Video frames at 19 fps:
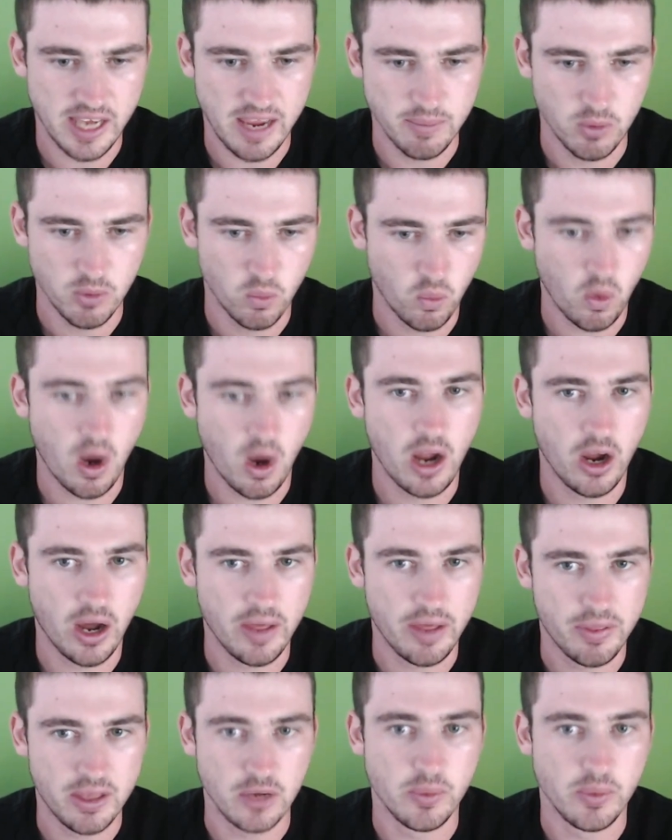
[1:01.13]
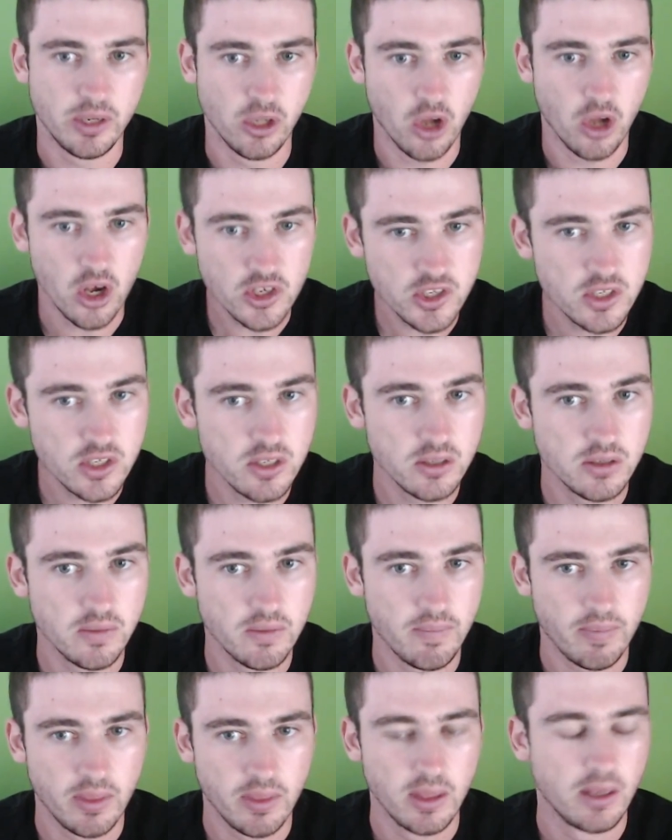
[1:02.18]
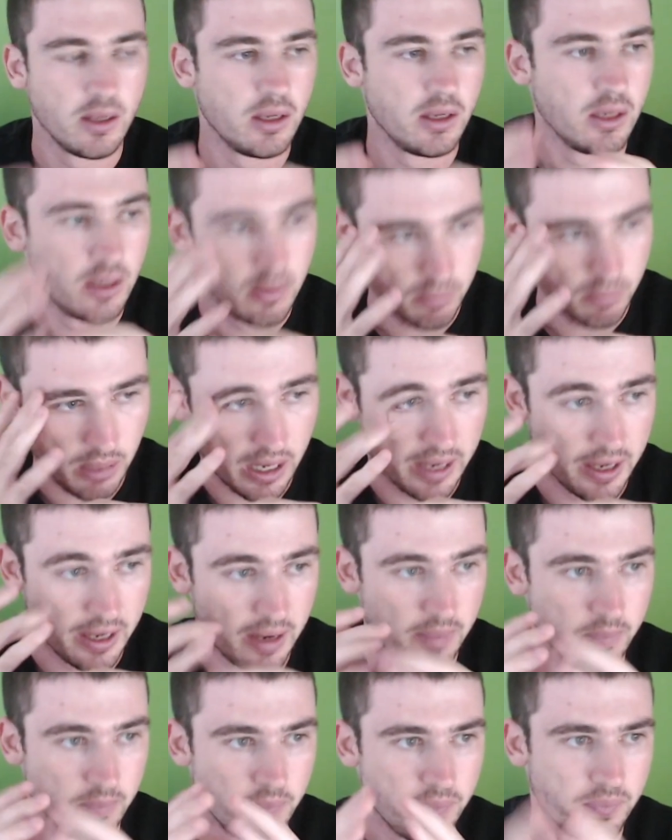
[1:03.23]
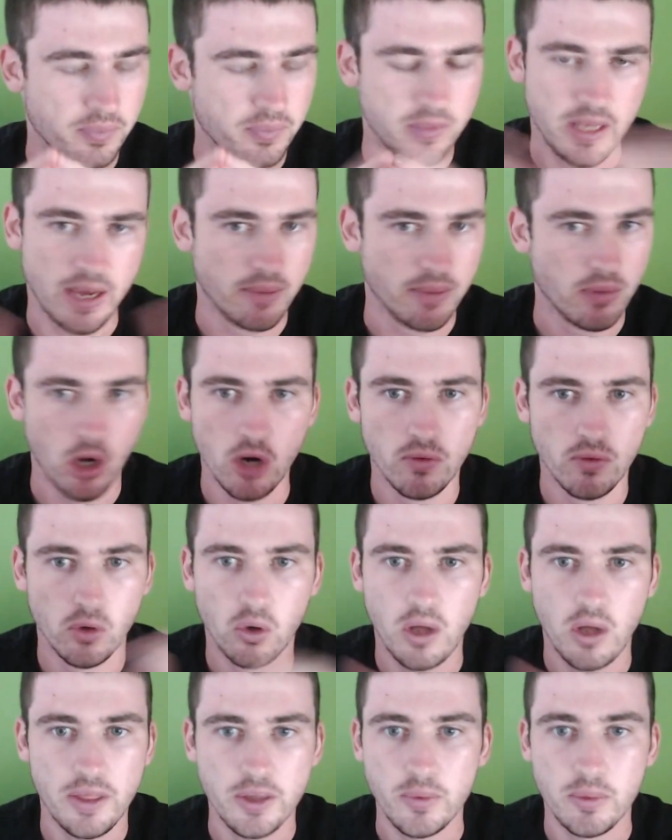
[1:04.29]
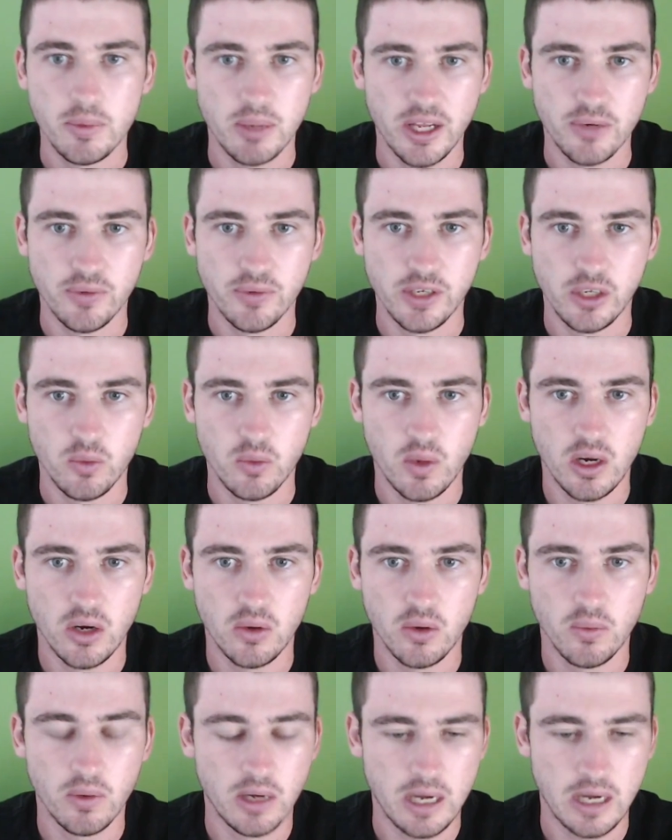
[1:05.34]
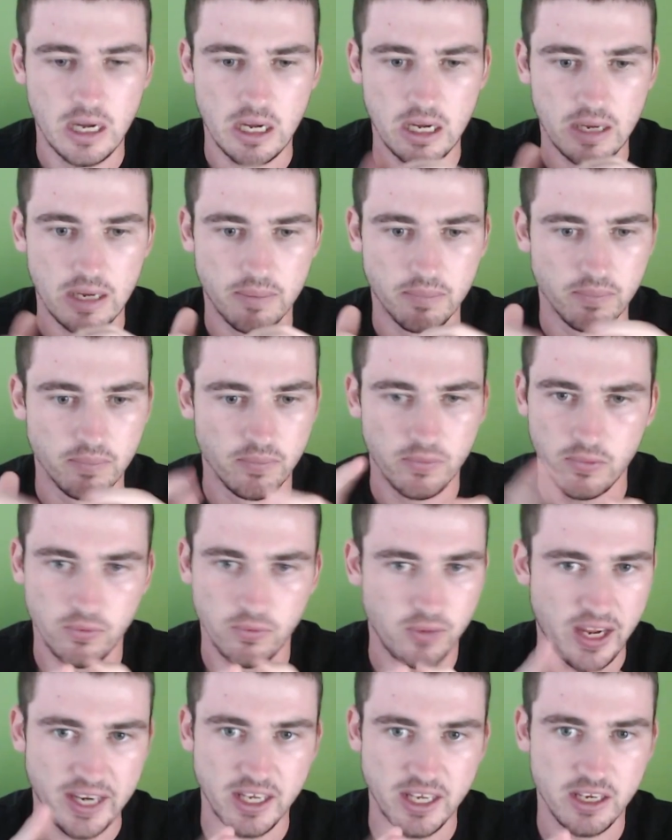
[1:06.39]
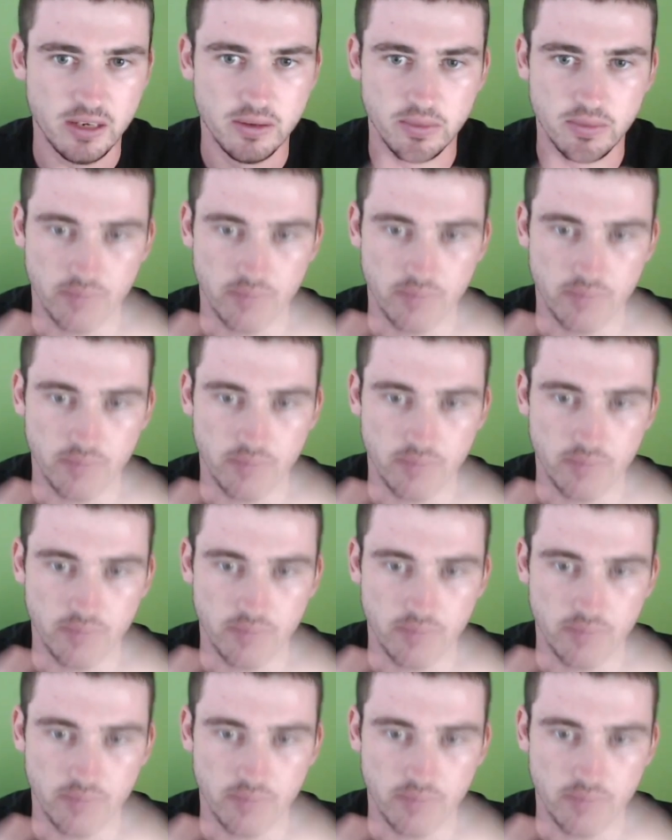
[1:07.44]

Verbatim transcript: and why I think we lost. But, yeah, overall, I think we played really well. Flanagan and